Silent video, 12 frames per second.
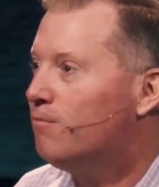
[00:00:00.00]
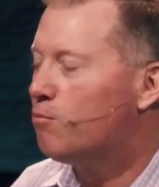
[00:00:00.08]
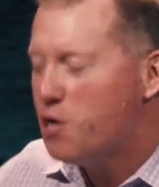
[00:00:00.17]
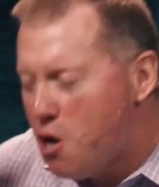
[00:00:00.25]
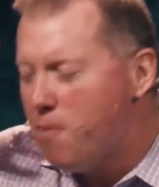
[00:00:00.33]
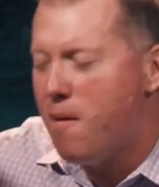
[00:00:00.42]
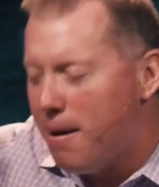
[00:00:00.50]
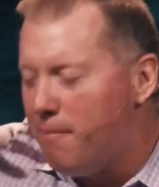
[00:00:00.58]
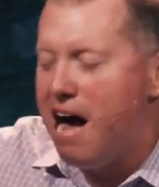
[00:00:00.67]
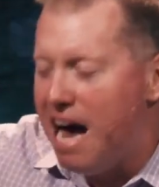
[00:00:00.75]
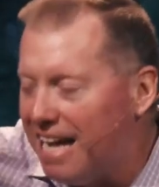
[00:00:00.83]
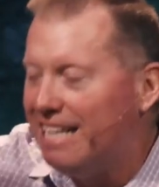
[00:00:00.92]
renew my
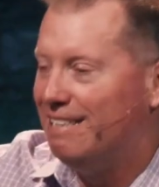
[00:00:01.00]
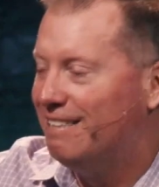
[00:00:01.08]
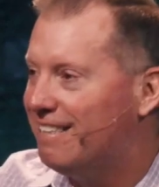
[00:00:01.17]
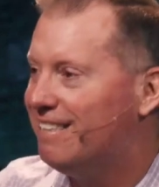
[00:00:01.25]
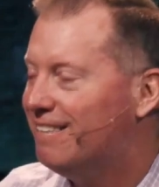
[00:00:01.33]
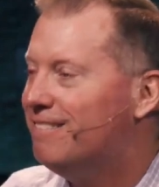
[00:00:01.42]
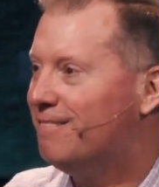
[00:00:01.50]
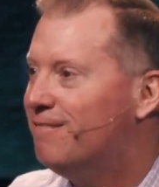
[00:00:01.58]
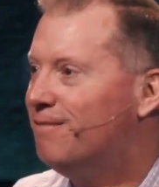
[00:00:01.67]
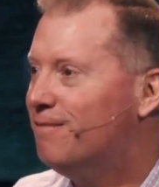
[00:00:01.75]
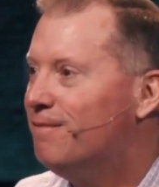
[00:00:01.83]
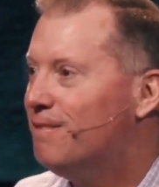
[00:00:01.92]
mind,
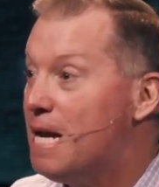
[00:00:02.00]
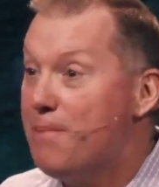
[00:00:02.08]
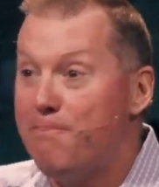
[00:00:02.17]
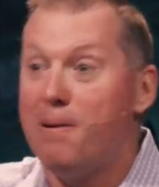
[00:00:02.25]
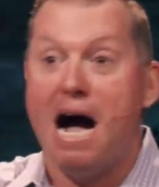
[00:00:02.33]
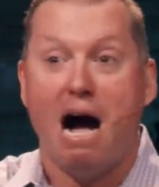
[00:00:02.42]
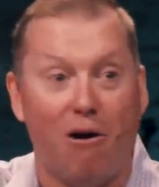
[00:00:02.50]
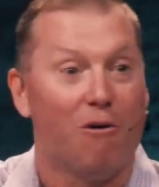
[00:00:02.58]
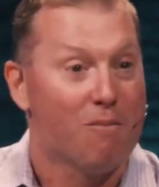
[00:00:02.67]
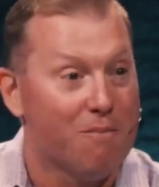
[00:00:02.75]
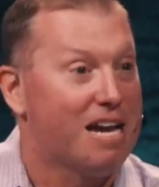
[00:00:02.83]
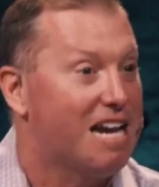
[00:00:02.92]

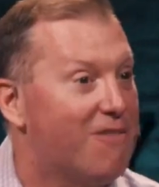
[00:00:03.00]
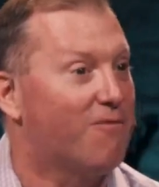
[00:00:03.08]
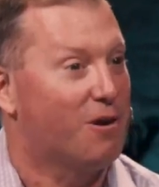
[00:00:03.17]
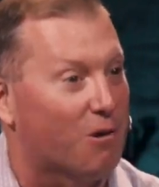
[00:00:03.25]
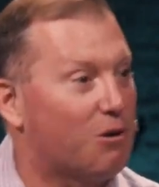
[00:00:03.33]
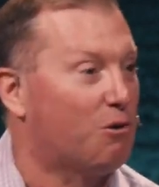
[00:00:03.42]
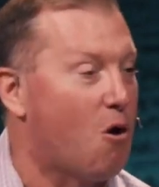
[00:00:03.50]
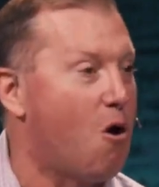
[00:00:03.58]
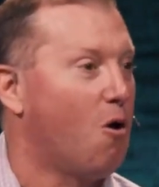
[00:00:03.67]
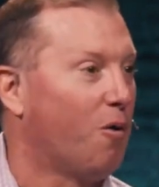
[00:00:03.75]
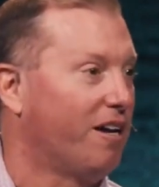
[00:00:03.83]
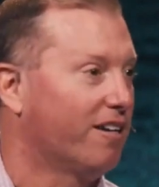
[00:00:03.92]
empower me for your
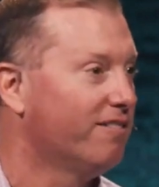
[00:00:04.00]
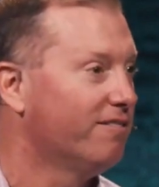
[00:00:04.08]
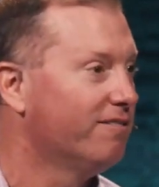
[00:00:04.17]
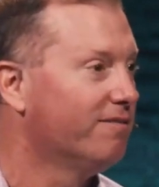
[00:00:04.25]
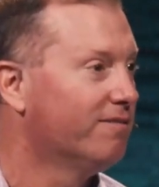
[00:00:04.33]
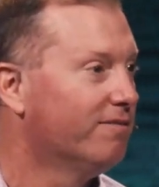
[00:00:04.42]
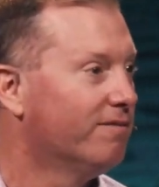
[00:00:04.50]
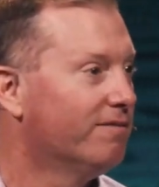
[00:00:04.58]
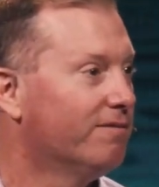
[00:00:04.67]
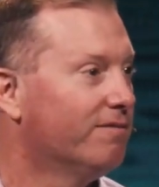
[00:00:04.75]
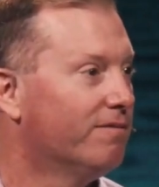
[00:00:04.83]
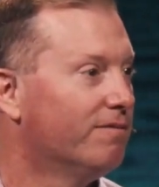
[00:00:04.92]
glory.
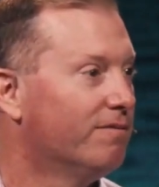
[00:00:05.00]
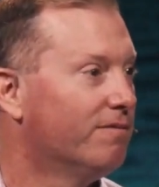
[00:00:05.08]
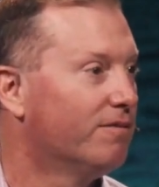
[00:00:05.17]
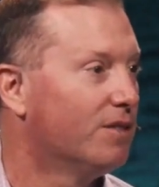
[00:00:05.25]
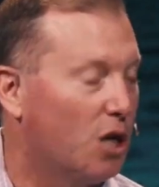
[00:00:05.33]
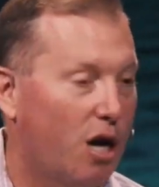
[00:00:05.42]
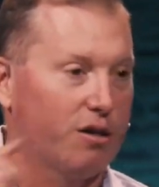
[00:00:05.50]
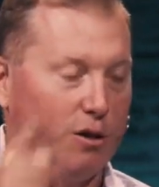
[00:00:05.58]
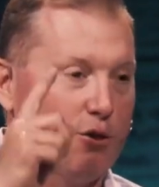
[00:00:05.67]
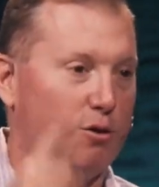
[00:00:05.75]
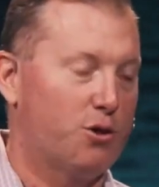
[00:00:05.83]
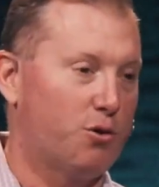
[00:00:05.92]
God
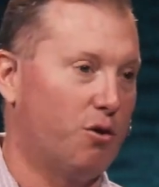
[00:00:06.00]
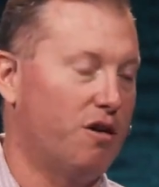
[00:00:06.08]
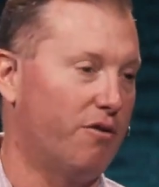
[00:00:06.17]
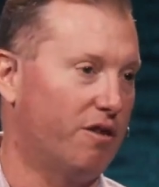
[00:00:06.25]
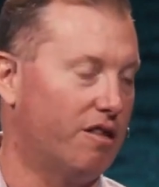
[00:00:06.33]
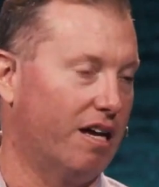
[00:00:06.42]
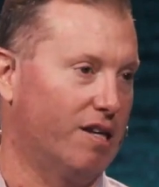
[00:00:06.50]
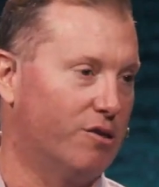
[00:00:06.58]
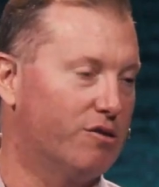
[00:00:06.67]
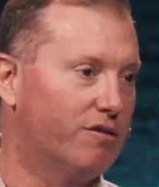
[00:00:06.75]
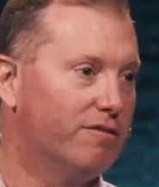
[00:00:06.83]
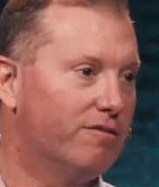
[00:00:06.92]
can do extraordinary
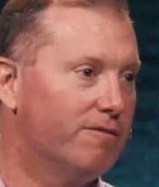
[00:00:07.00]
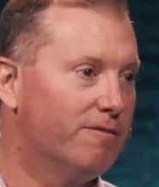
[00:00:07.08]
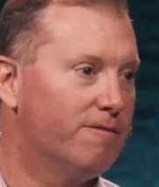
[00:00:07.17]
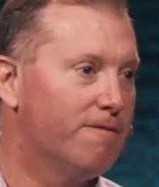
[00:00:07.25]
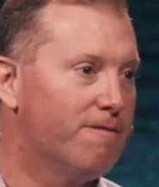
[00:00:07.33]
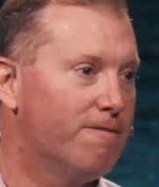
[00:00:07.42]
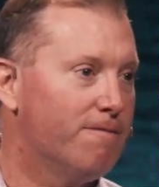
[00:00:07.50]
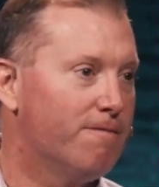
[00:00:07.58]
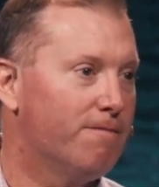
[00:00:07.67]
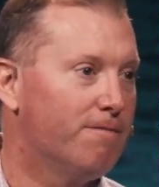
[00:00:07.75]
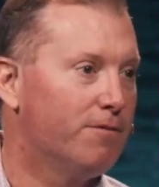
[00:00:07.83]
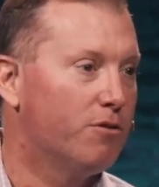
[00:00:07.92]
things.
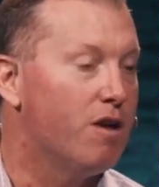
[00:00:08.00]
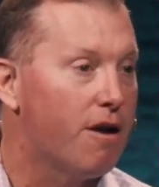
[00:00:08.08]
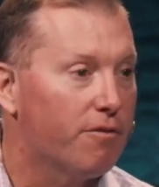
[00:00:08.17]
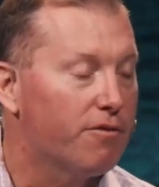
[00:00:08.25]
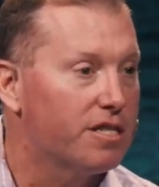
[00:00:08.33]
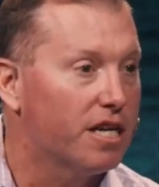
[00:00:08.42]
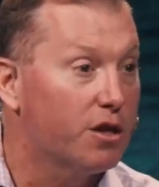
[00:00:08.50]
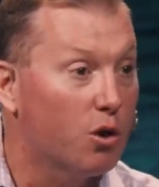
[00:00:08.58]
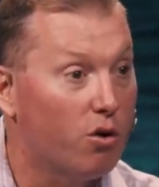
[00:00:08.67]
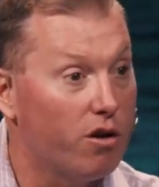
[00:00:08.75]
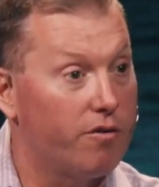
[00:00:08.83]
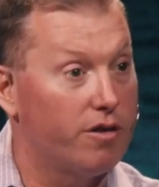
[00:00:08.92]
Do never forsake
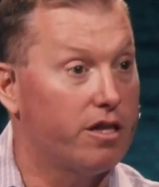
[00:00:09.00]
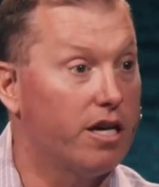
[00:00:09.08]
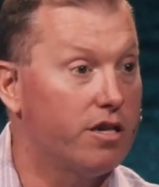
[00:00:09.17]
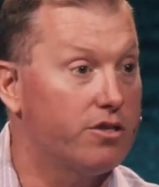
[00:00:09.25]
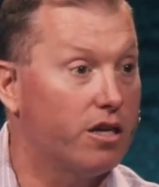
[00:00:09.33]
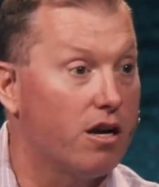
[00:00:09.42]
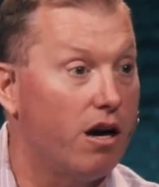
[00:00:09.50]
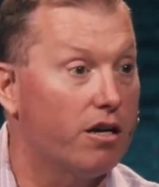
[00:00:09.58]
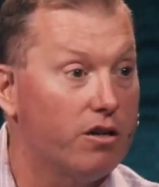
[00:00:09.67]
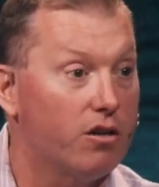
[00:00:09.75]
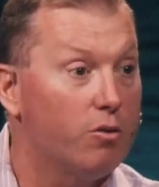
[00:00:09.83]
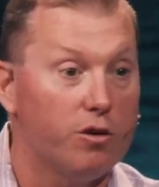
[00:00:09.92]
the ordinary things that
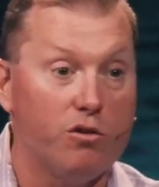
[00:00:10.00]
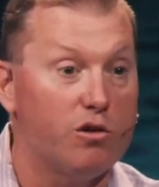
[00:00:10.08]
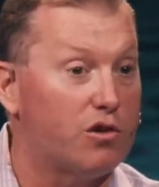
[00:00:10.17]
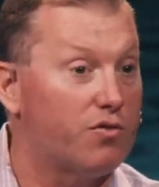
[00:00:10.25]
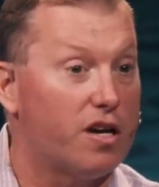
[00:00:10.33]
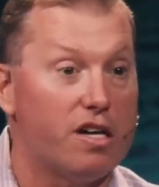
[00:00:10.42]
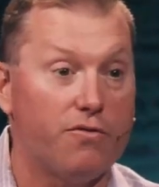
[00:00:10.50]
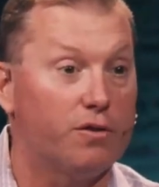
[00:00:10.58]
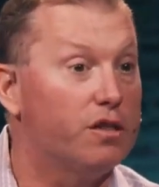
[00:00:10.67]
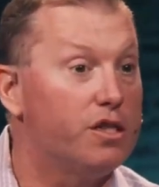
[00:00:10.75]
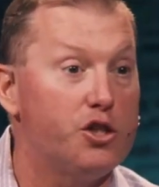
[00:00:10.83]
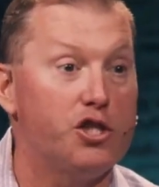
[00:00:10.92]
God can do with you just
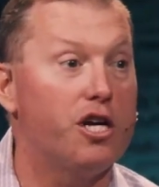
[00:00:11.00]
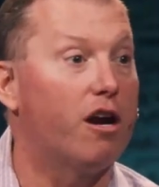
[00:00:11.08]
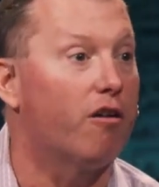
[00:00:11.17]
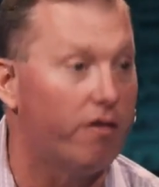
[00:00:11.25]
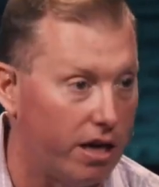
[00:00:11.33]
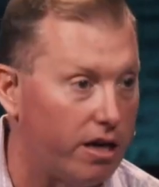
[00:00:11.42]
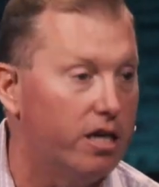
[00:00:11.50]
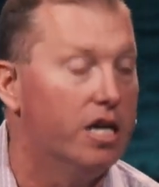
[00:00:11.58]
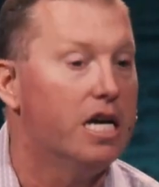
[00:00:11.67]
faithfully sharing